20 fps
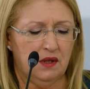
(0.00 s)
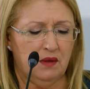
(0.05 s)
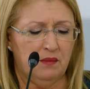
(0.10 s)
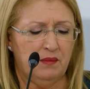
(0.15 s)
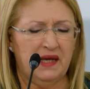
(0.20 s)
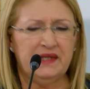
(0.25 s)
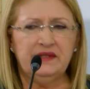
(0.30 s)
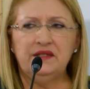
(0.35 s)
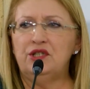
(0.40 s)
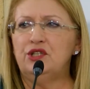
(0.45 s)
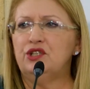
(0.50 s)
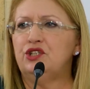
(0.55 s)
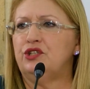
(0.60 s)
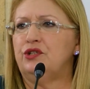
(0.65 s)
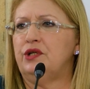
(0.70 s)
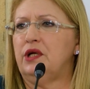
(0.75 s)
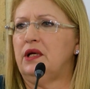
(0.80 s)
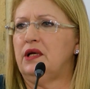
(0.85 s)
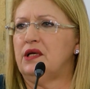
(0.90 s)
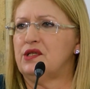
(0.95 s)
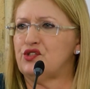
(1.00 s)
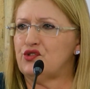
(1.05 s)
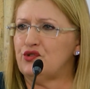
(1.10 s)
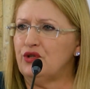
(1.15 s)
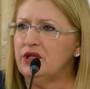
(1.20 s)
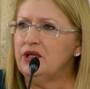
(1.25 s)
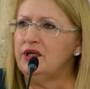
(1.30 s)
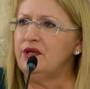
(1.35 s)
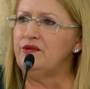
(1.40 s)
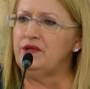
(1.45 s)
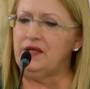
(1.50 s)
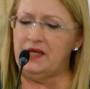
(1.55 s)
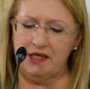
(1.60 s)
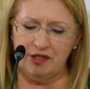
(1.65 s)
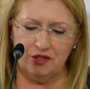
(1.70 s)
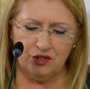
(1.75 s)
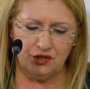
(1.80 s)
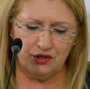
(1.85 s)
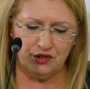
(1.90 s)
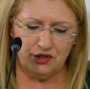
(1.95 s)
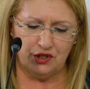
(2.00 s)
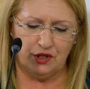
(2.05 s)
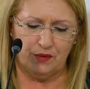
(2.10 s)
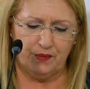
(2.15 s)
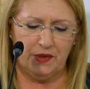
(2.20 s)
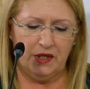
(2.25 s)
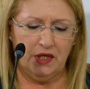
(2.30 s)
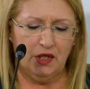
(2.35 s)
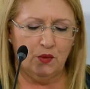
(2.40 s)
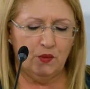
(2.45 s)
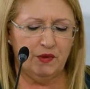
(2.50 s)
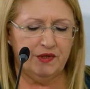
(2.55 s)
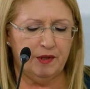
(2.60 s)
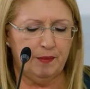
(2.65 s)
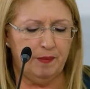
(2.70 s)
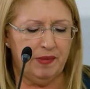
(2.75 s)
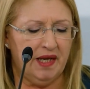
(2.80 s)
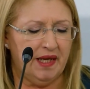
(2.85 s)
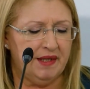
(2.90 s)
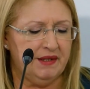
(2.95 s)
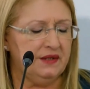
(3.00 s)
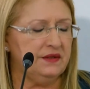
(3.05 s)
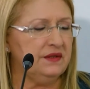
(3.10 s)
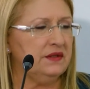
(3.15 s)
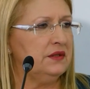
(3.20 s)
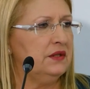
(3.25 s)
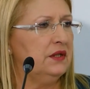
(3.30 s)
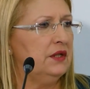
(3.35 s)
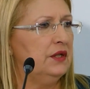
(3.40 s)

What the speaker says: by nurturing a stronger relationship with the planet